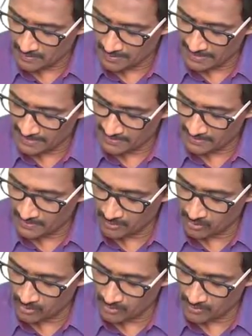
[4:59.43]
x the
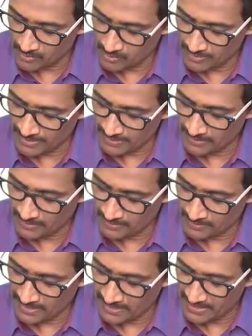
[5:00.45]
whole square
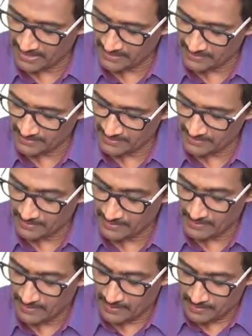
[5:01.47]
dx.
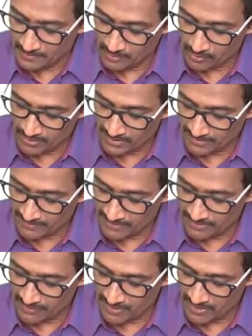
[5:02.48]
So it's
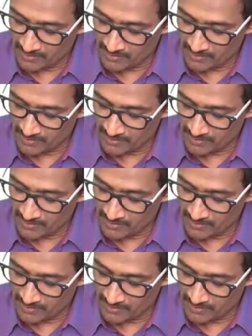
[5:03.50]
eventually